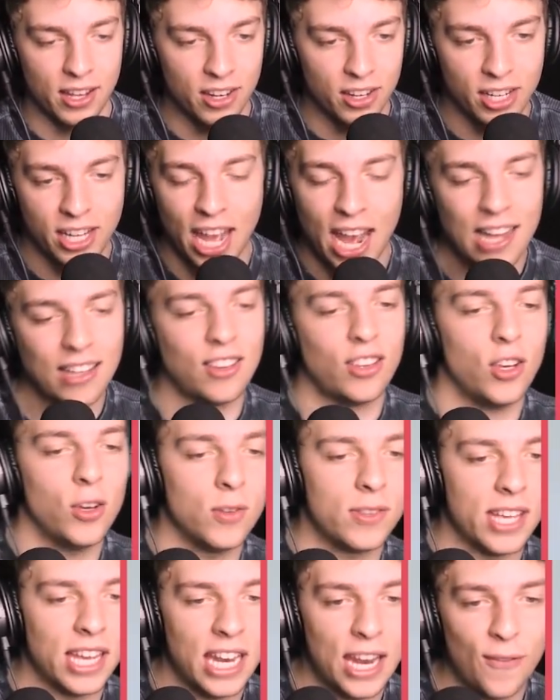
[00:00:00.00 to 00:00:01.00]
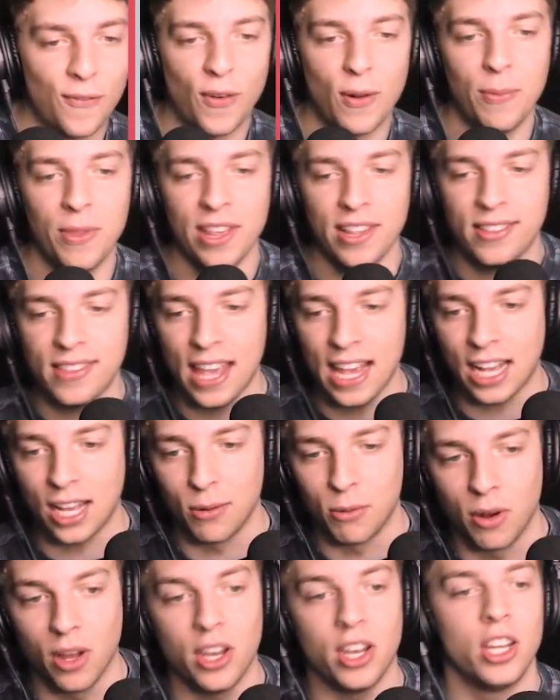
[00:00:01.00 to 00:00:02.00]
Oh. Guess who did it Yeet. from the
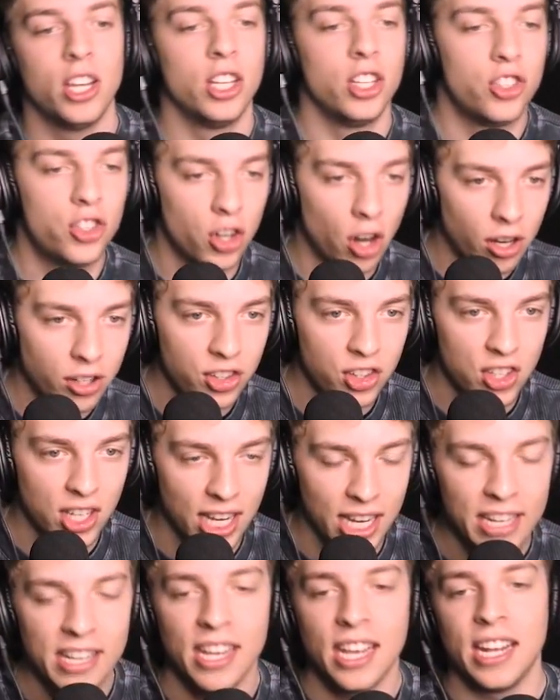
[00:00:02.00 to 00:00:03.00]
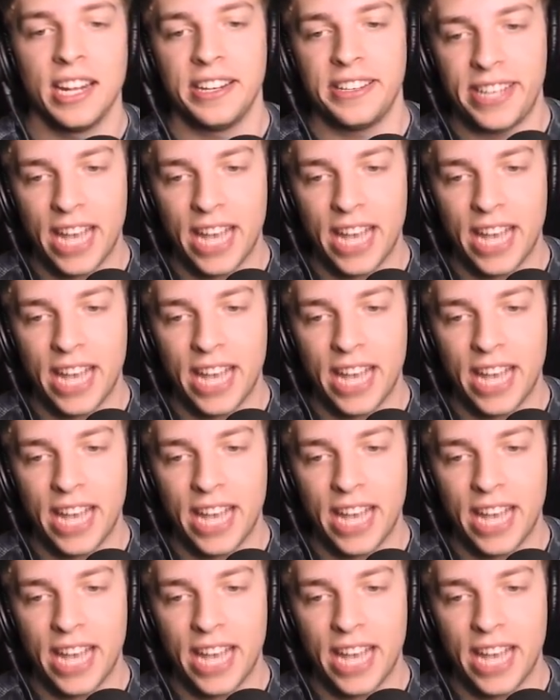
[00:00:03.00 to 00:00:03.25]
second one? Josh Yeet. did.